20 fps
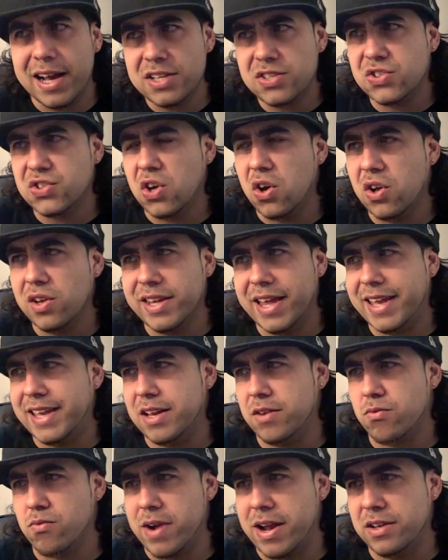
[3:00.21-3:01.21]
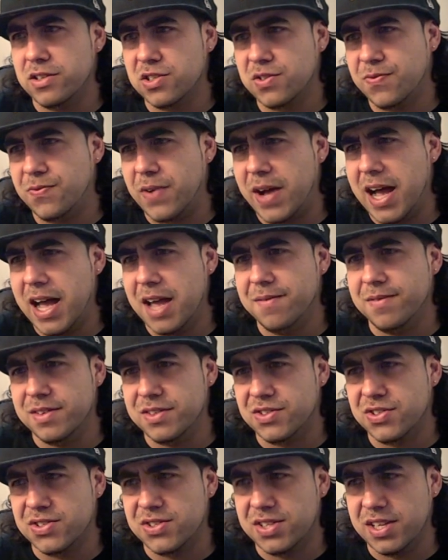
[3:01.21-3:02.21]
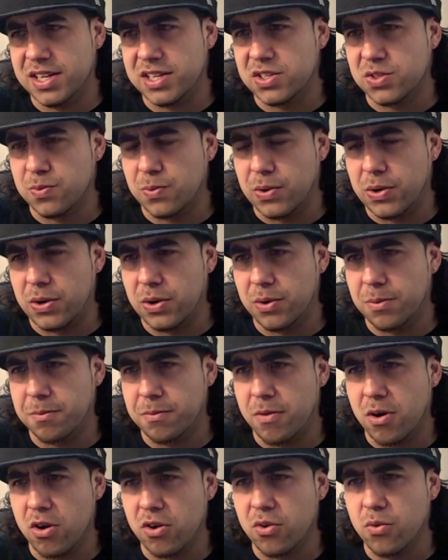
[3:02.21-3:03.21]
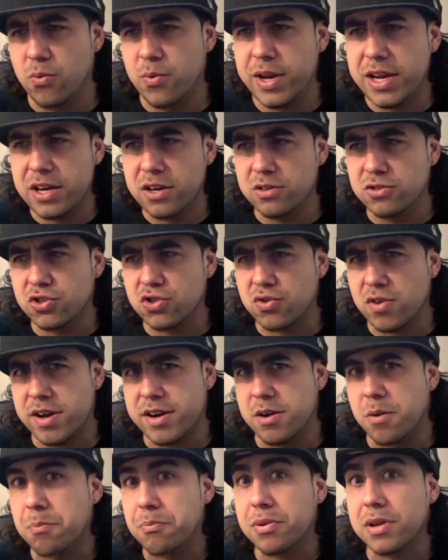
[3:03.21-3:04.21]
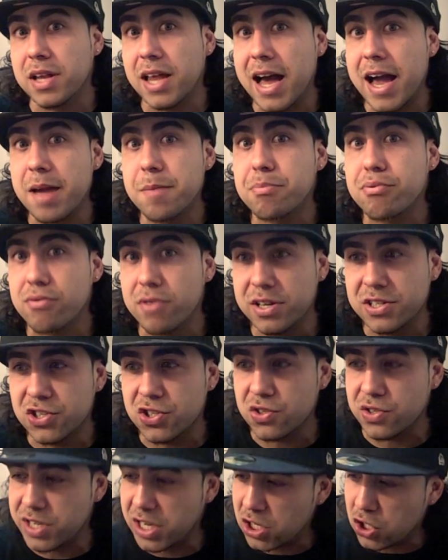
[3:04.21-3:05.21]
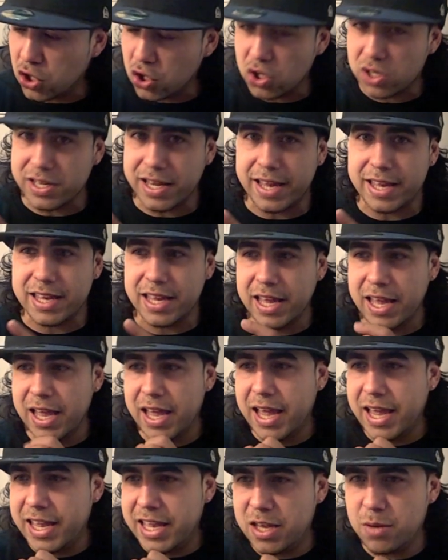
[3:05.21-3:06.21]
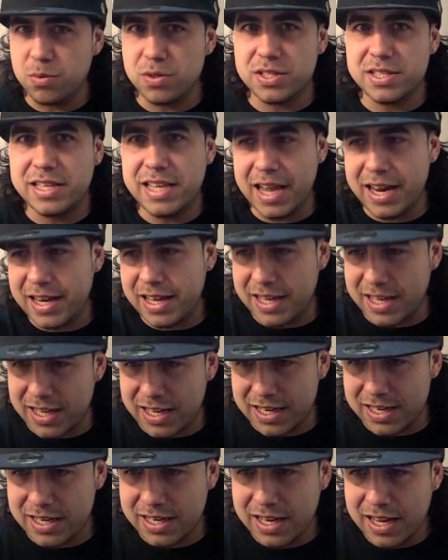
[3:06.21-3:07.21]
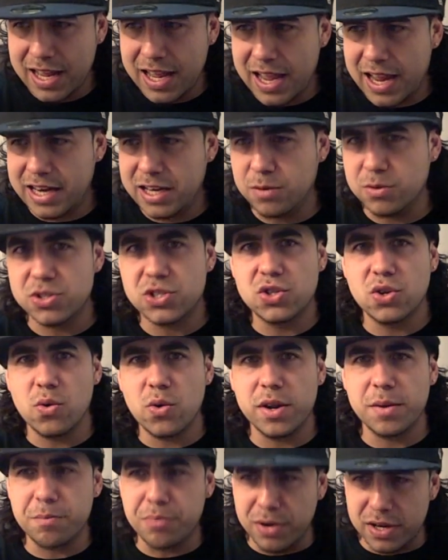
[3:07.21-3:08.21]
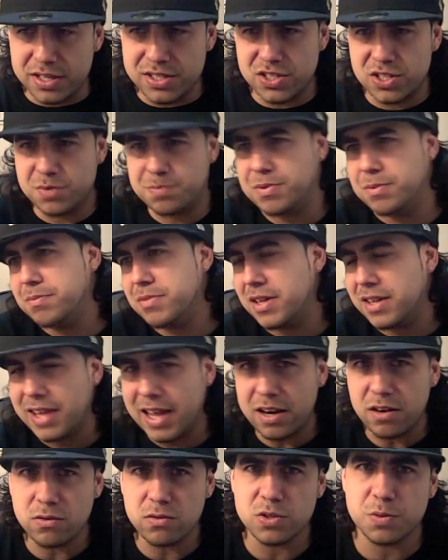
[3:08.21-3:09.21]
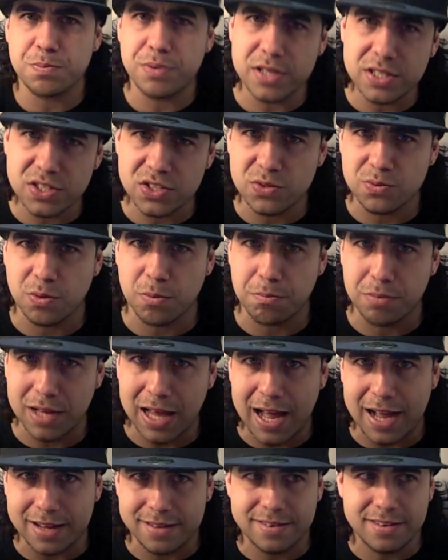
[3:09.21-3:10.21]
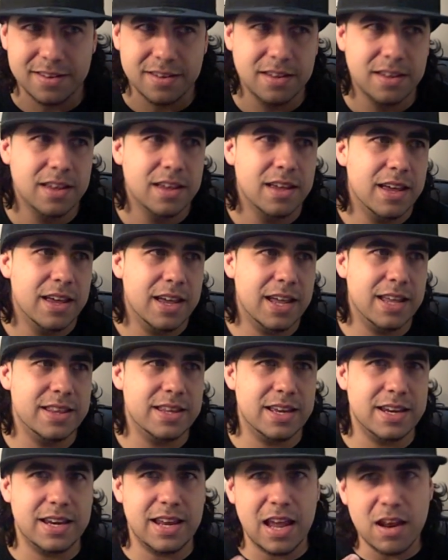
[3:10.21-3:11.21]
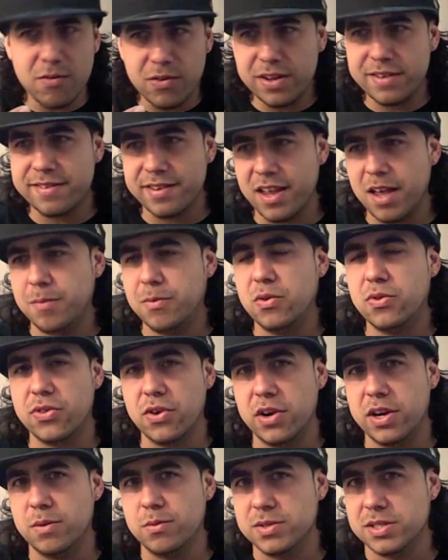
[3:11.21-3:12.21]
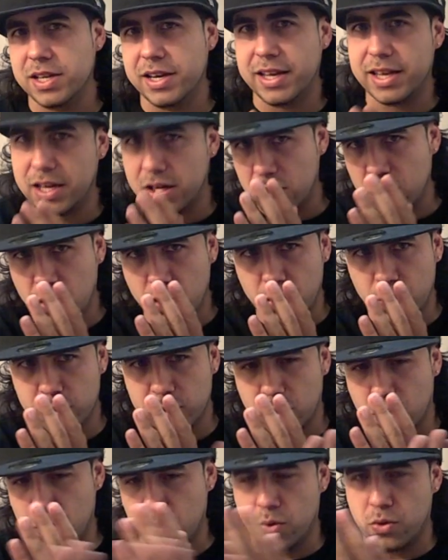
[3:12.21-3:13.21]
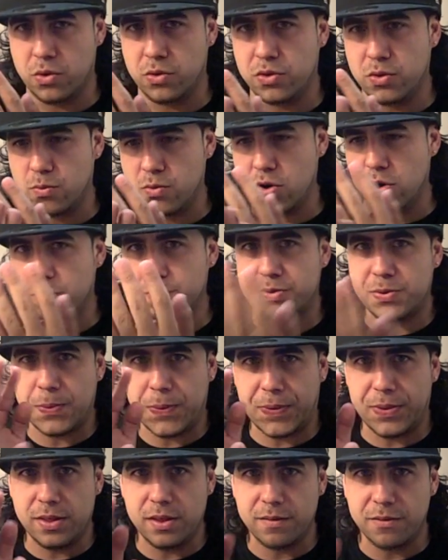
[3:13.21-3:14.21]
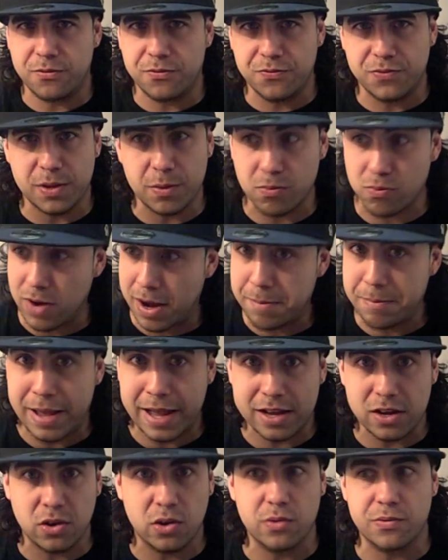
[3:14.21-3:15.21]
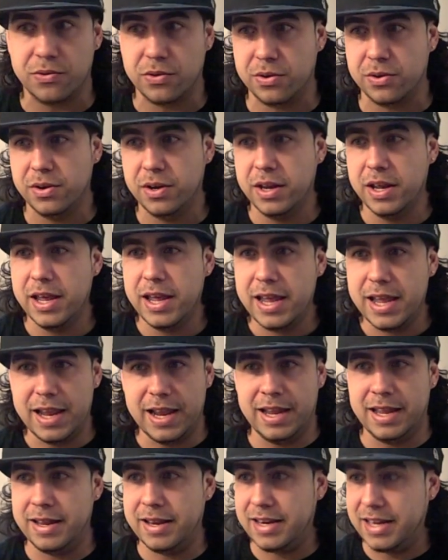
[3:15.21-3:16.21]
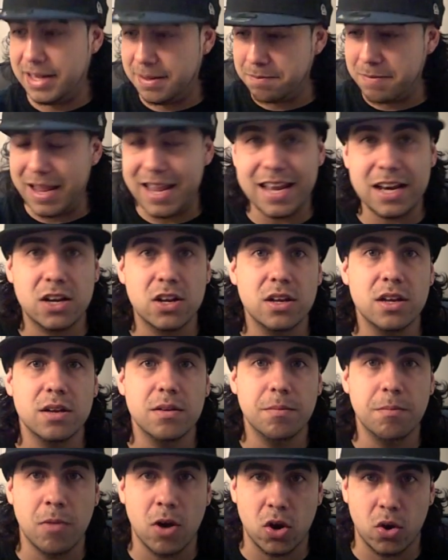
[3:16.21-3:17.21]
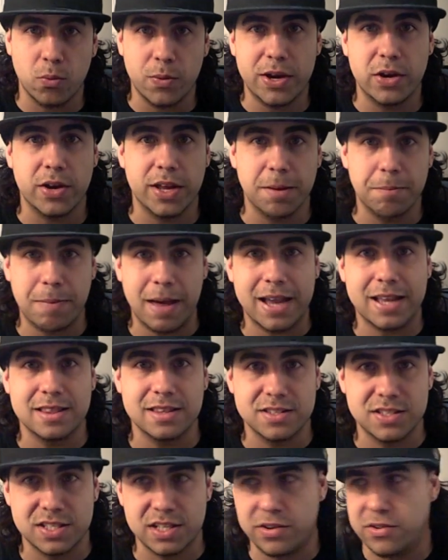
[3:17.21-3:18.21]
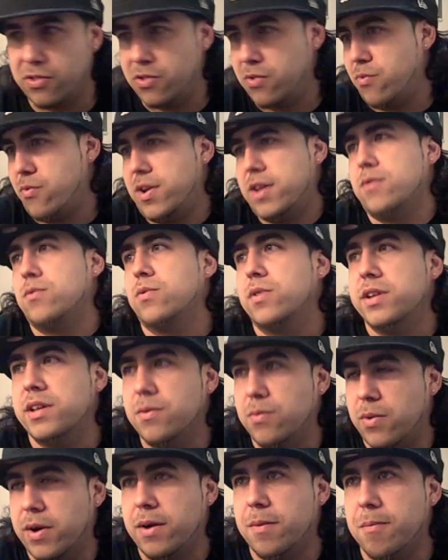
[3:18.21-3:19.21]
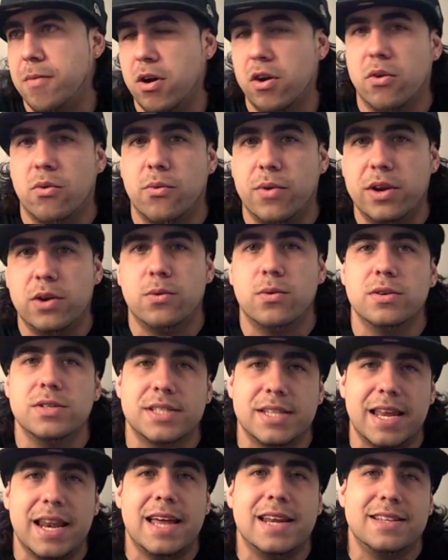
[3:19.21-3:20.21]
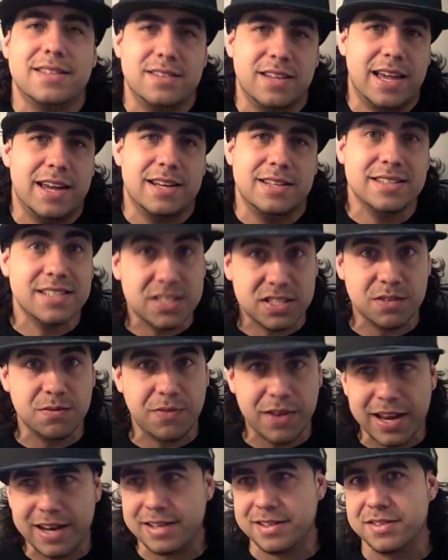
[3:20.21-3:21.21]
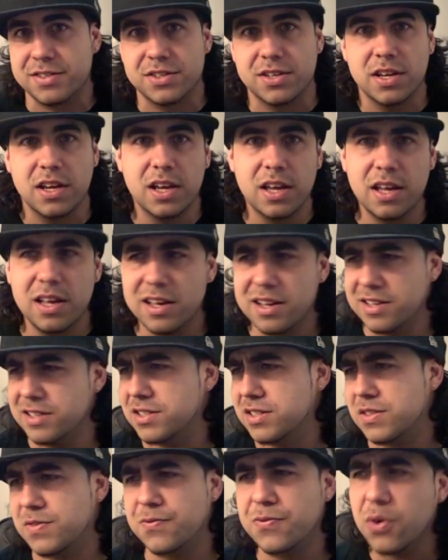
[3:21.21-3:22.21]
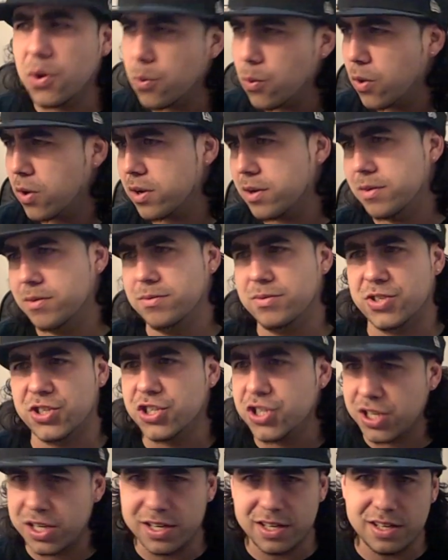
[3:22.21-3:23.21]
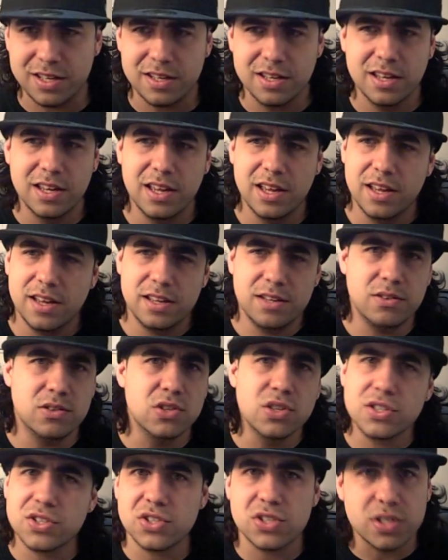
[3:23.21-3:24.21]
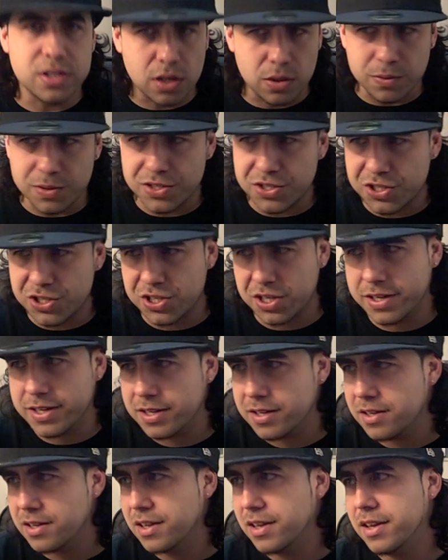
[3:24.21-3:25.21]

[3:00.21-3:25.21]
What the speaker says: I saw like in rounds 5 and 6 were Margarito trying to apply pressure, and it looked like he was getting in and he was throwing punches, but a lot of those punches were blocked. And then every time you thought he was going to get Cotto in the corner in the ropes, he flipped right back over, and he made Margarito get back in the center of the ring where Margarito was at a disadvantage. Because his footwork was shitty, he looked slow as shit.